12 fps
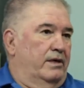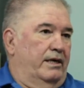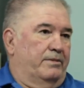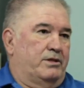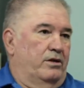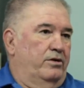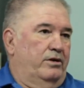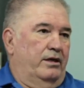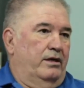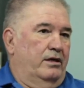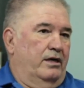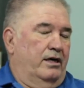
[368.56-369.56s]

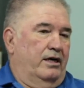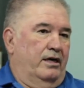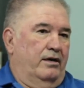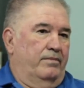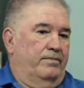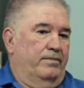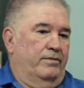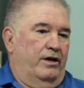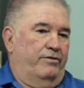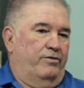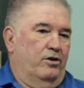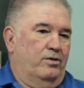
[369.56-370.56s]
Absolutely. You know,
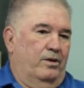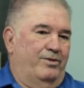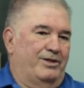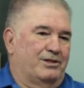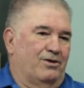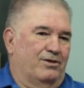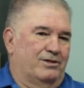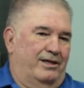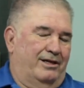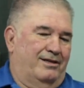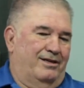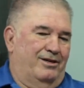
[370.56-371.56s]
if you look where we started
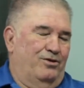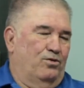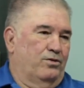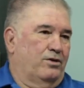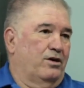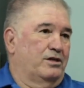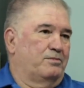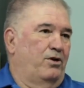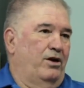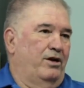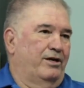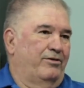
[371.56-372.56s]
at the North Coast
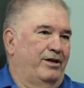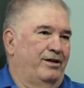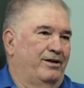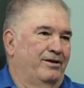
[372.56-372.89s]
Bowling Green,